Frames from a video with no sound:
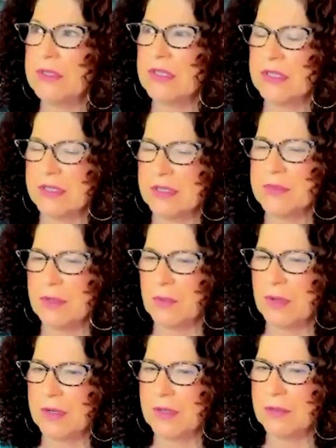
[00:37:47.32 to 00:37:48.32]
Systems. So I
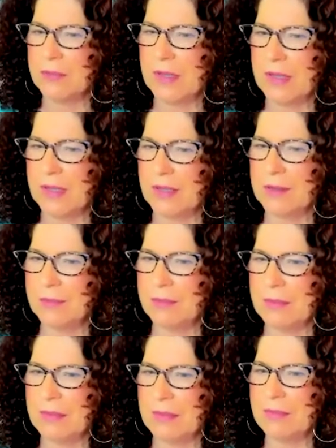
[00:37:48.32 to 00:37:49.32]
want to like
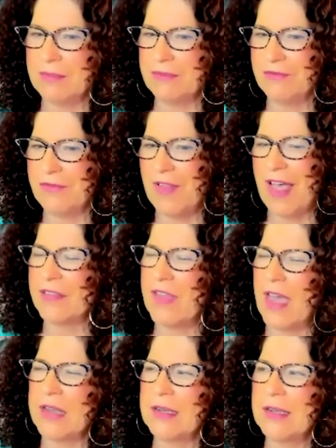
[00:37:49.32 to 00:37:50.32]
flag
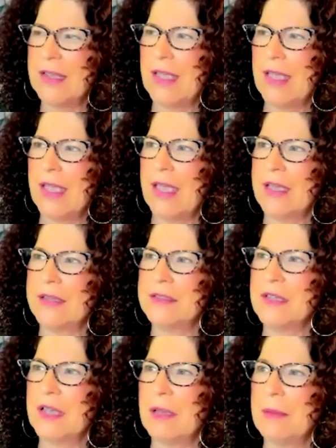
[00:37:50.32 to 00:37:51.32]
that and
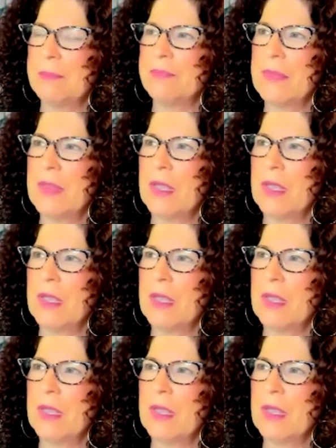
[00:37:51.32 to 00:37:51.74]
we'll um,